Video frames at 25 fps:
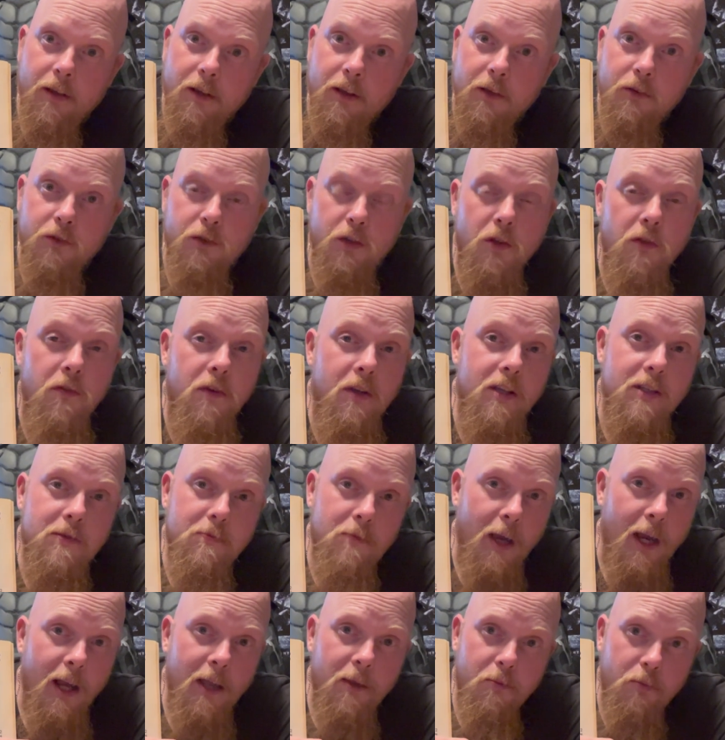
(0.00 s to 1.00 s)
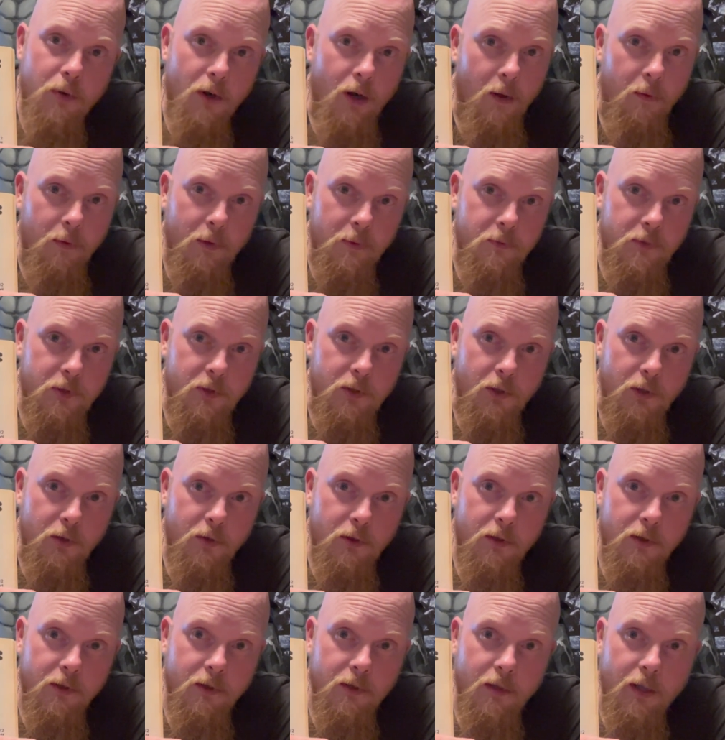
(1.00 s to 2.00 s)
do these math problems, Luke,
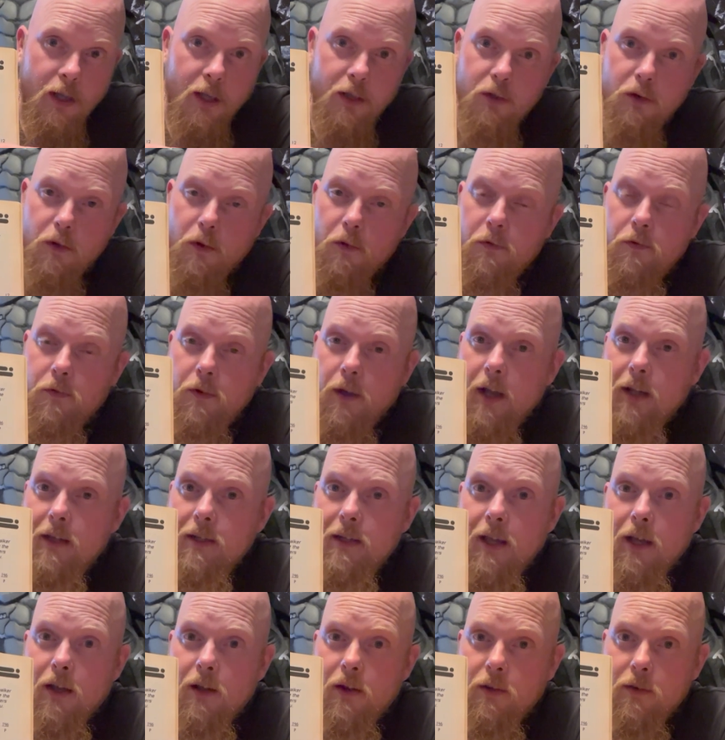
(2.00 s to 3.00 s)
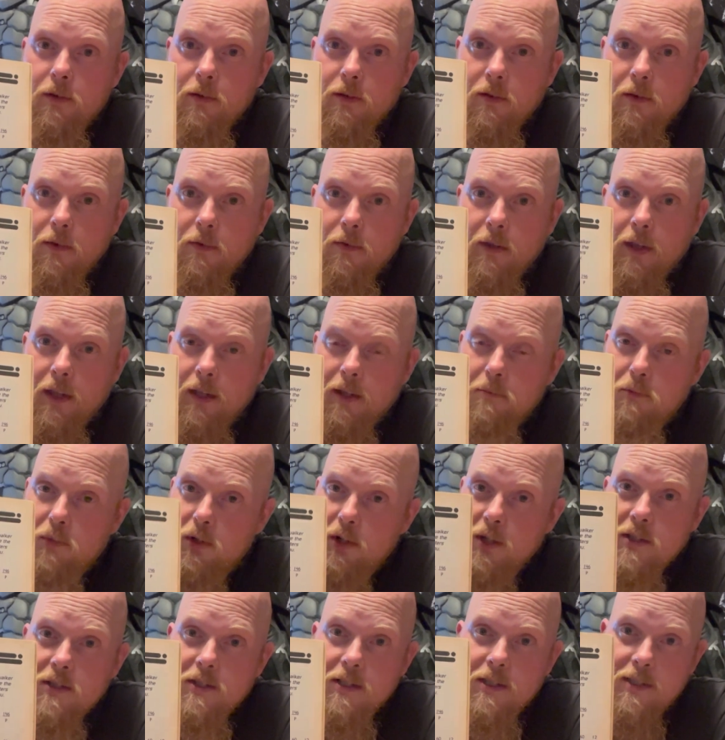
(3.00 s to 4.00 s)
and you'll find out that
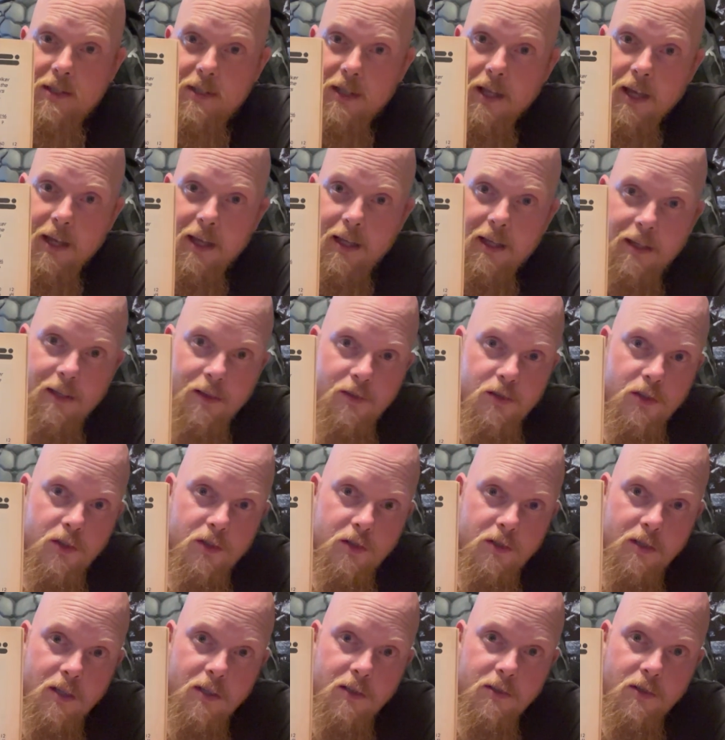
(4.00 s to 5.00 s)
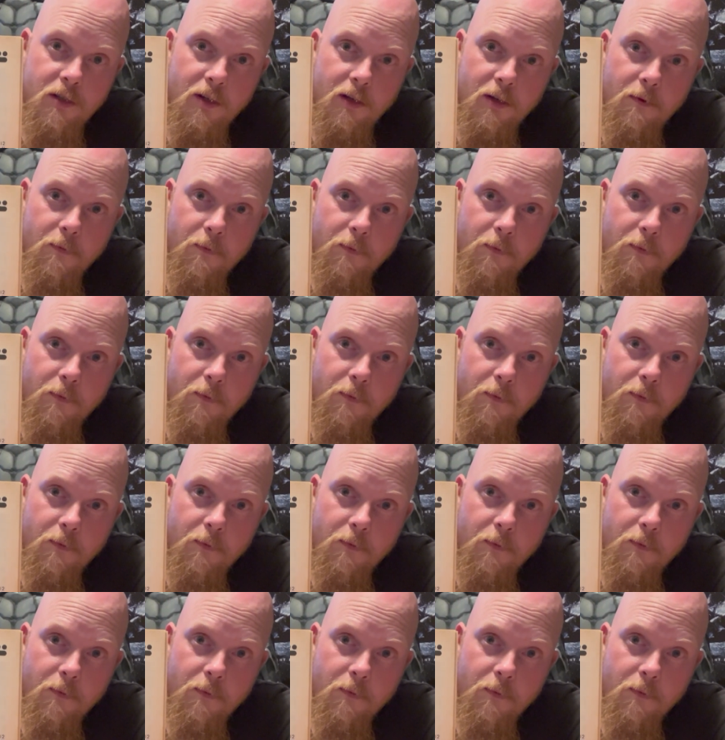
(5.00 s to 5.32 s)
Princess Leia is your sister.